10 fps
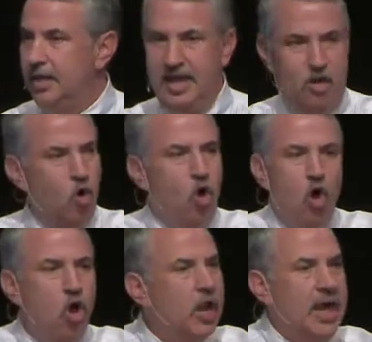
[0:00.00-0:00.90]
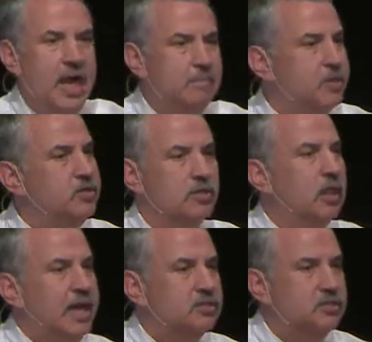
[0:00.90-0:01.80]
And it all happened in the
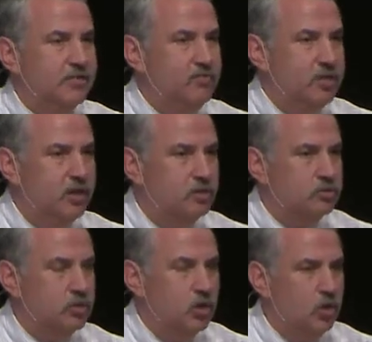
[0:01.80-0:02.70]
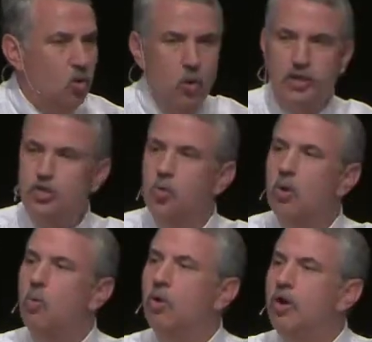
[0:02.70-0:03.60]
last 7 years while you
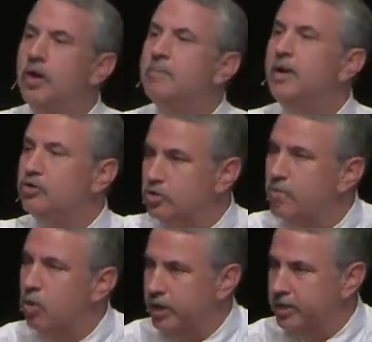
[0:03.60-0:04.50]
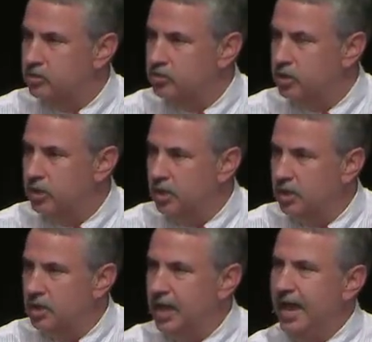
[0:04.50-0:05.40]
were worrying about your mortgage
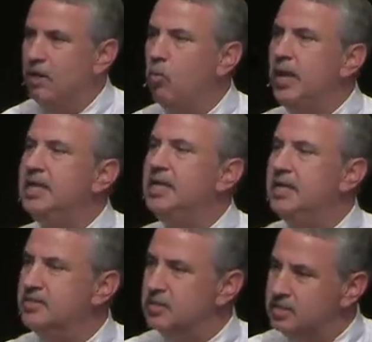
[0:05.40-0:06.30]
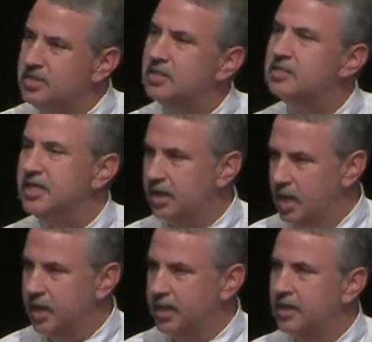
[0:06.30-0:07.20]
and waiting in the TSA
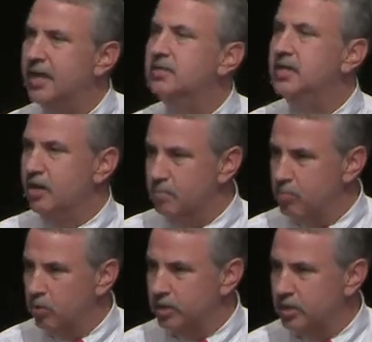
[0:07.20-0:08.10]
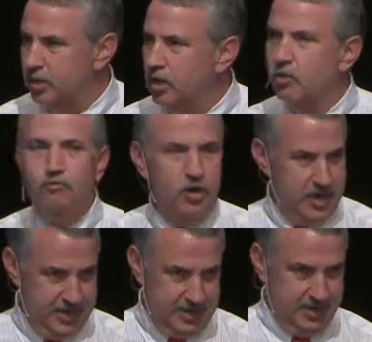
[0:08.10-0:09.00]
line at the airport for
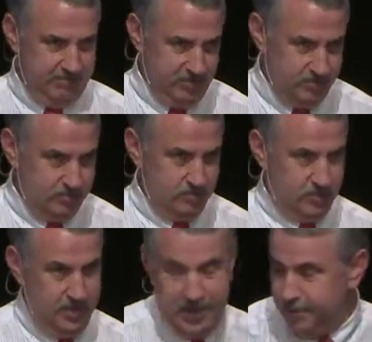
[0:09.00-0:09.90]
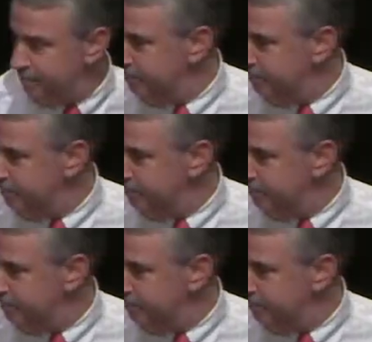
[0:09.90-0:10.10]
9/11, okay?